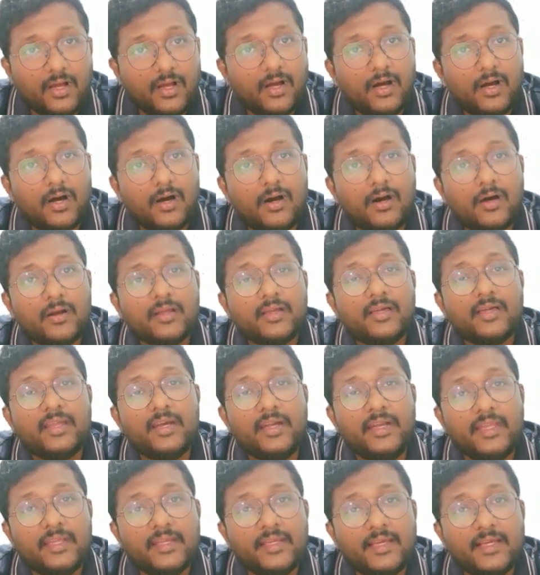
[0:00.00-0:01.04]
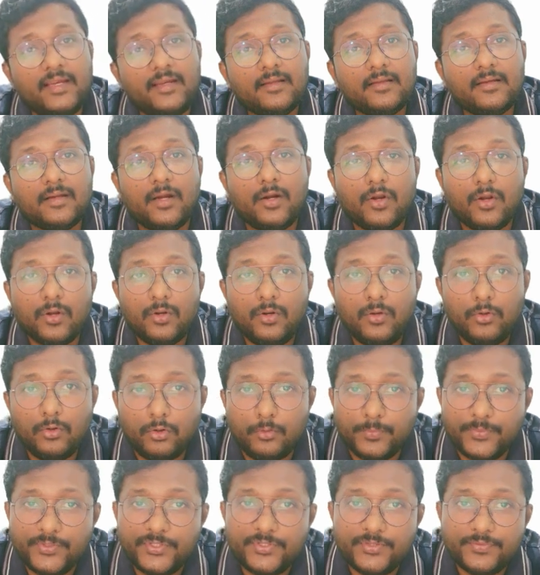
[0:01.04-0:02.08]
or critical control
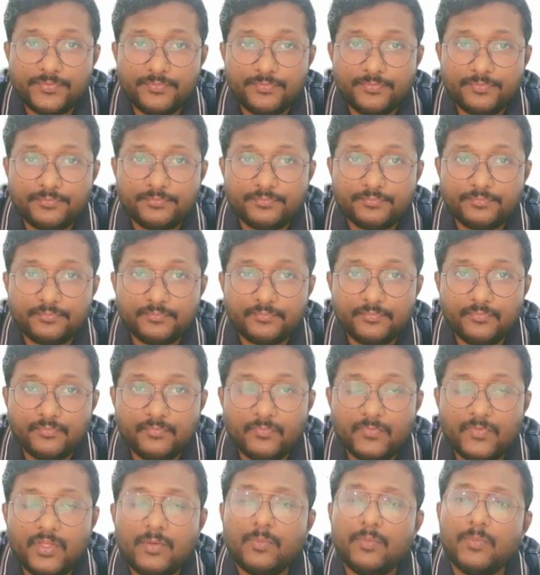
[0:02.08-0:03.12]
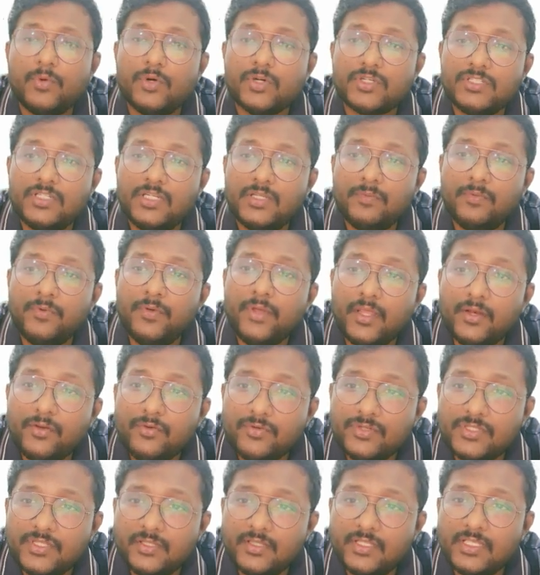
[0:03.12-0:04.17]
loops. Mostly we are
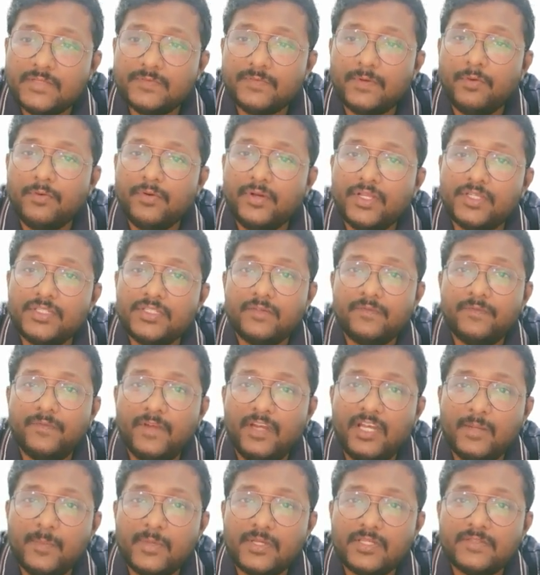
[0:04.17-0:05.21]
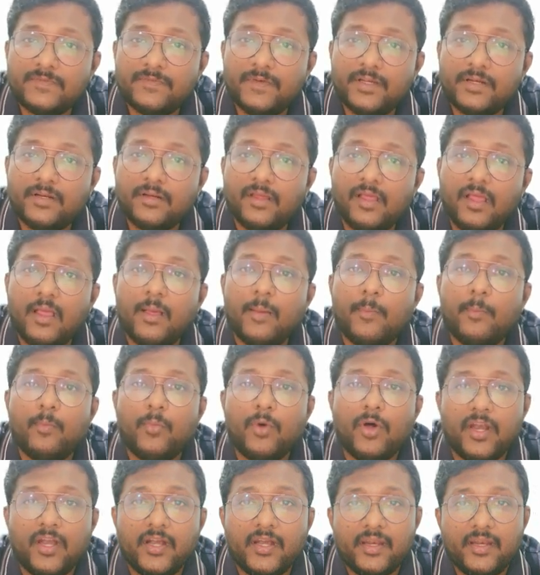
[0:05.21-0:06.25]
using this foundation field bus for
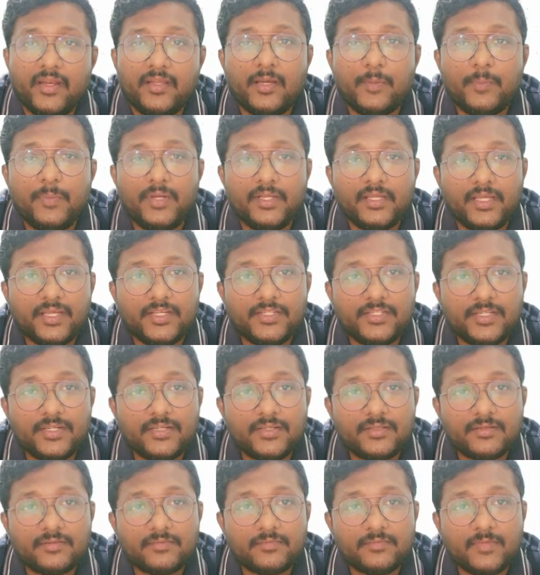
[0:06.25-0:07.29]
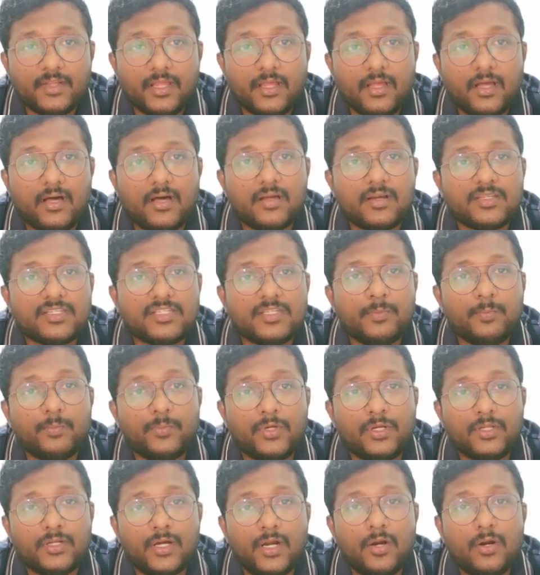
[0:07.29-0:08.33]
monitoring applications or
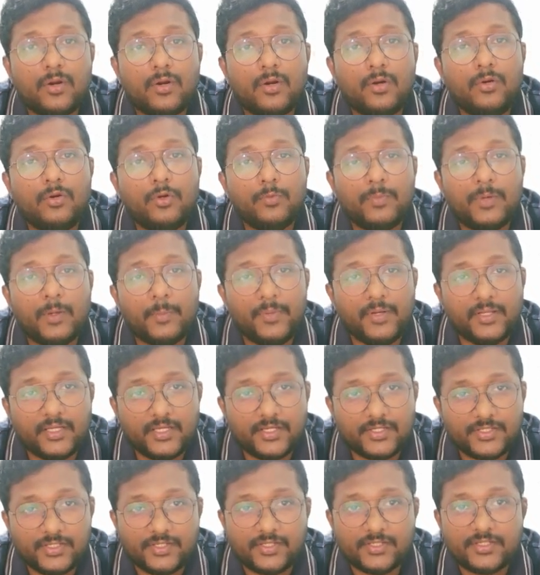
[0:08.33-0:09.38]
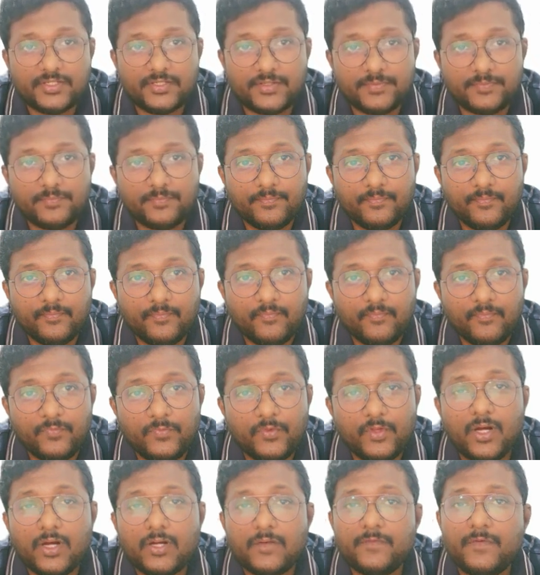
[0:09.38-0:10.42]
simple control loop applications,
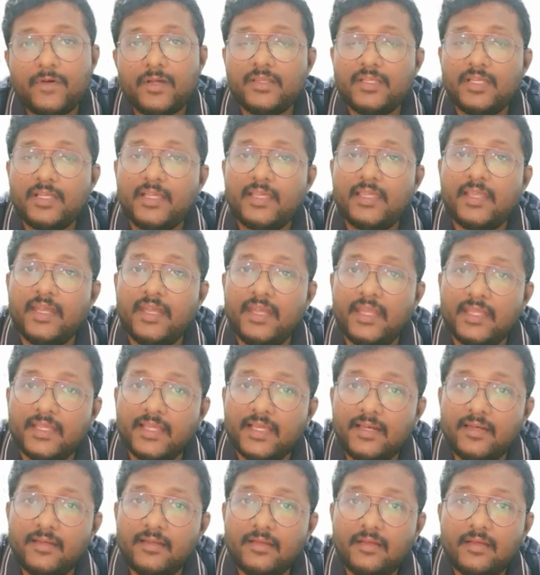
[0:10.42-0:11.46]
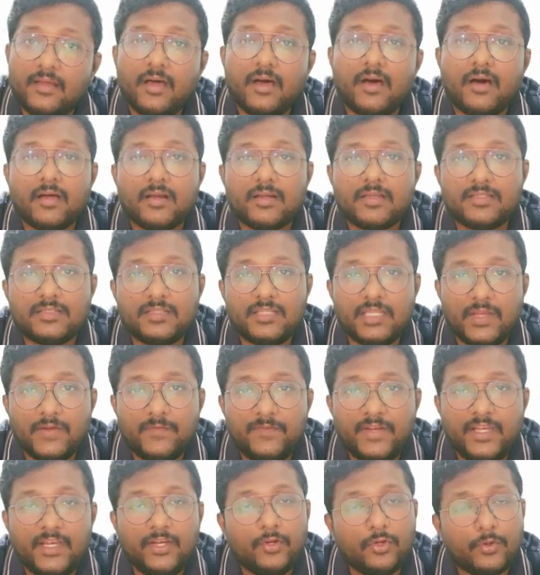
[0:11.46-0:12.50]
not for the critical or
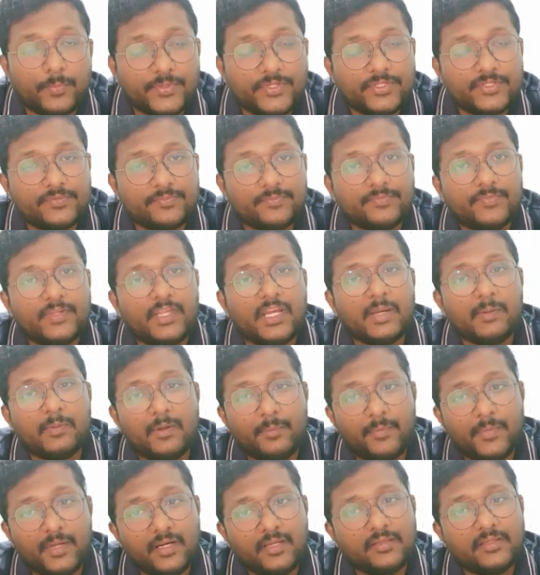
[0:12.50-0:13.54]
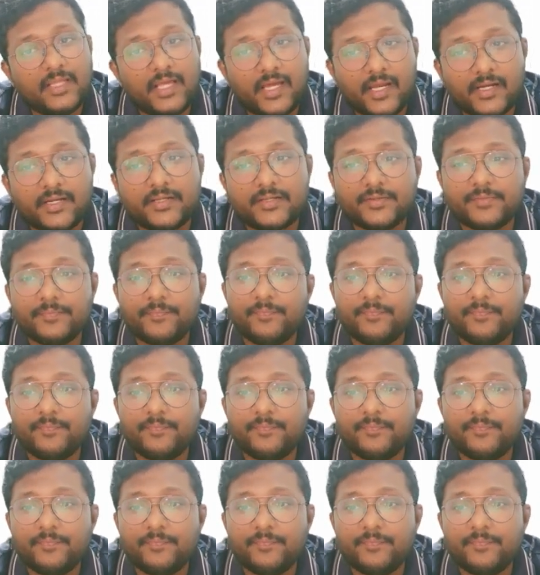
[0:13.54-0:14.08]
safety loops. Remember that.